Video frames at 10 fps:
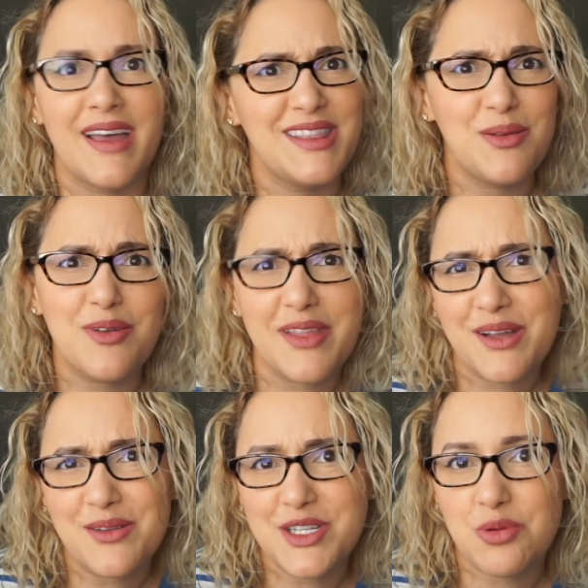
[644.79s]
And they were
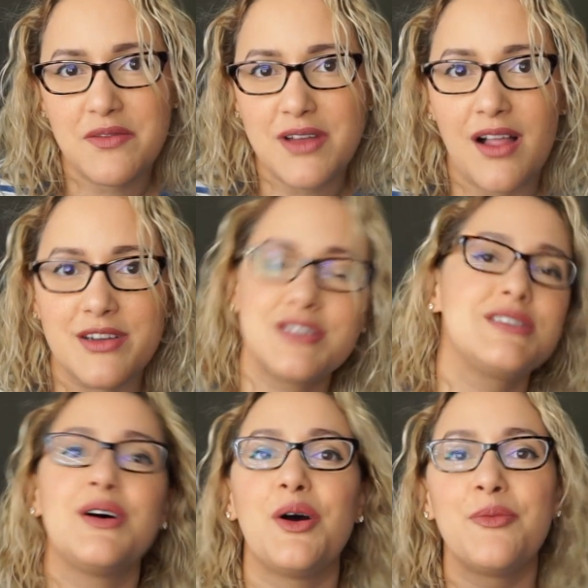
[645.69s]
like only $12.
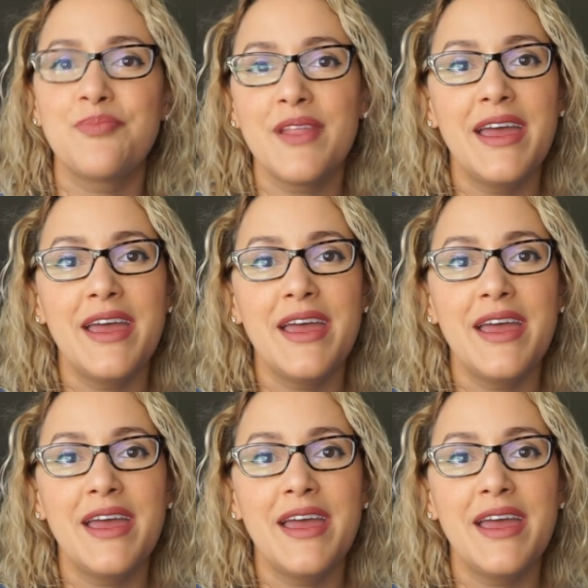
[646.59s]
So